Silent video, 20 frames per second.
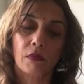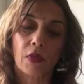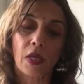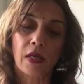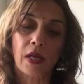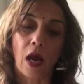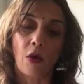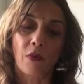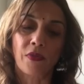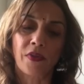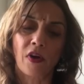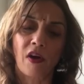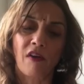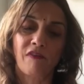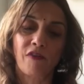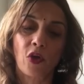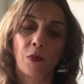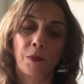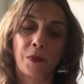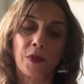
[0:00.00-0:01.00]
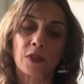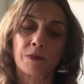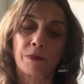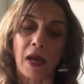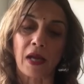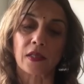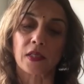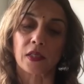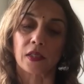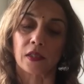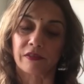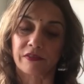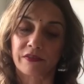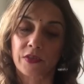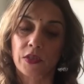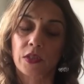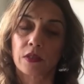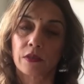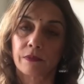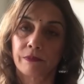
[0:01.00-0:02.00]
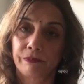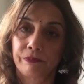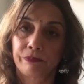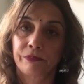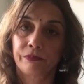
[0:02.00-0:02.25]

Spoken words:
Now, there are a few perspectives